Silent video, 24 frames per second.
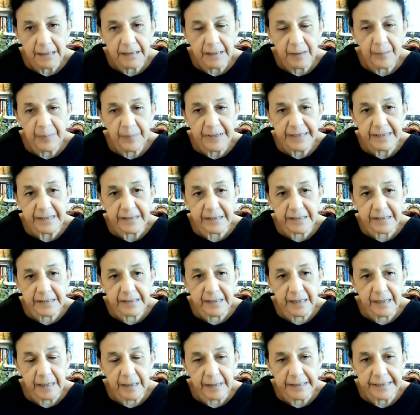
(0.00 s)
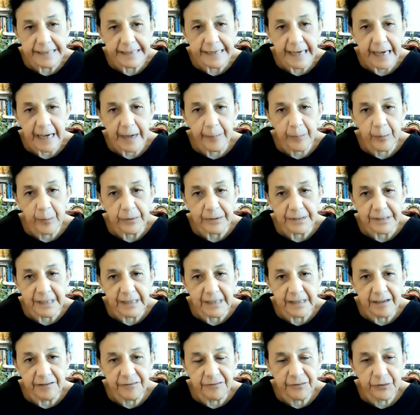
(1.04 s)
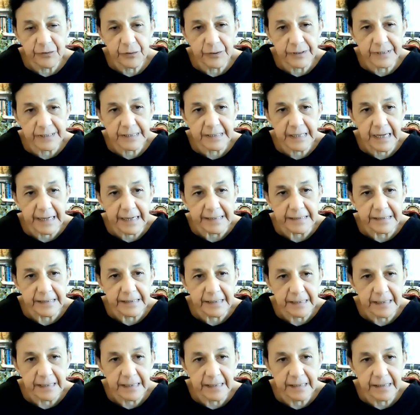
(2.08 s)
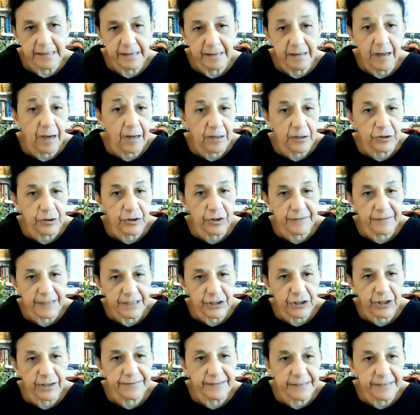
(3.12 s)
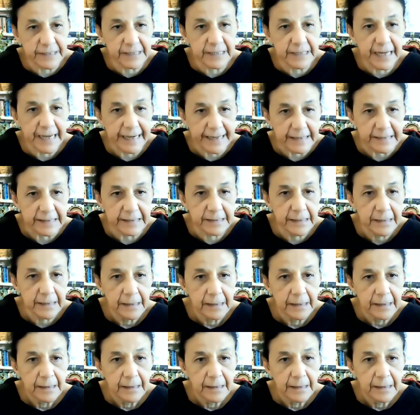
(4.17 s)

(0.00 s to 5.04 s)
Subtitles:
the biggest gap was in the first 90 in knowledge of HIV status.